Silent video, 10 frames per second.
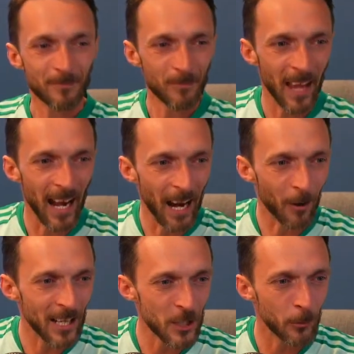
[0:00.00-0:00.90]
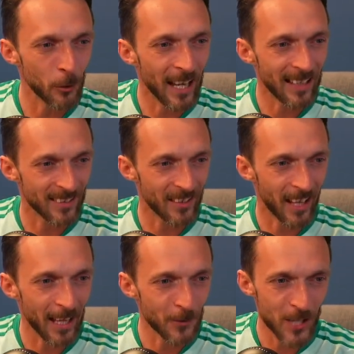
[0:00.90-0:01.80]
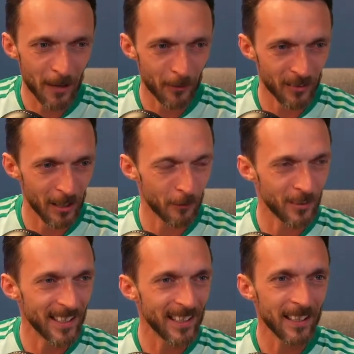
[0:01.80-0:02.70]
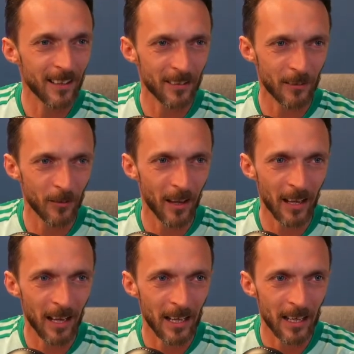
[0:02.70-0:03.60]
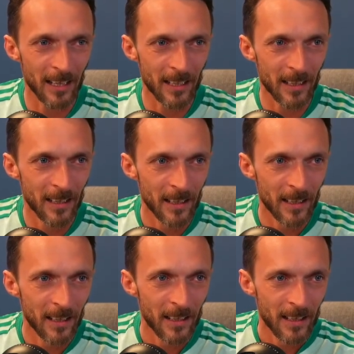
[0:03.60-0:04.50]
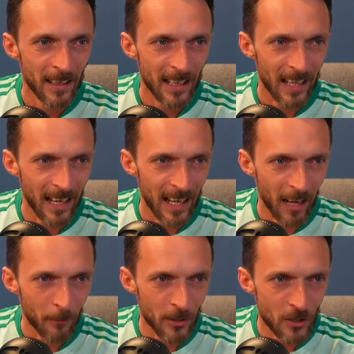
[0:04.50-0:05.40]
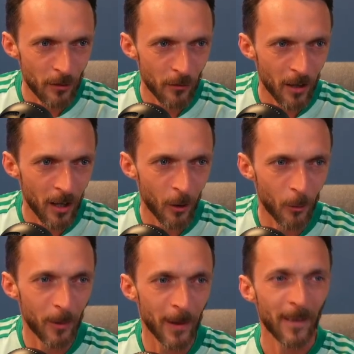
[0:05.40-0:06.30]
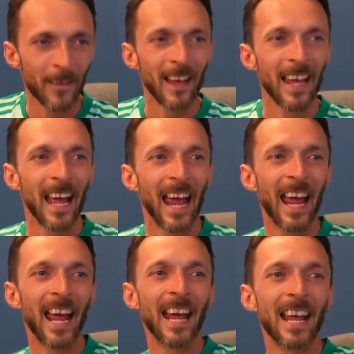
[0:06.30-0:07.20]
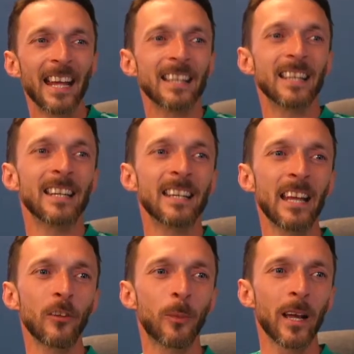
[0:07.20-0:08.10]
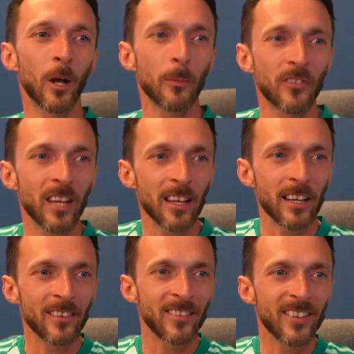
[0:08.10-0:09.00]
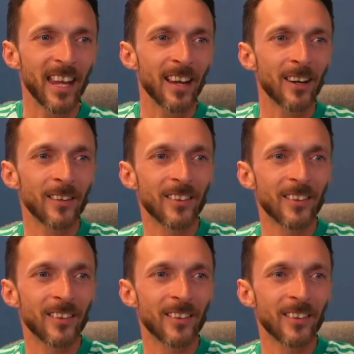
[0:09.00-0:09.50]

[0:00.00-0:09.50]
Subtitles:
I'll catch up with you guys in the live chat if there's anything here, because I have missed you for a little bit. Nice pickup. Slightly scared.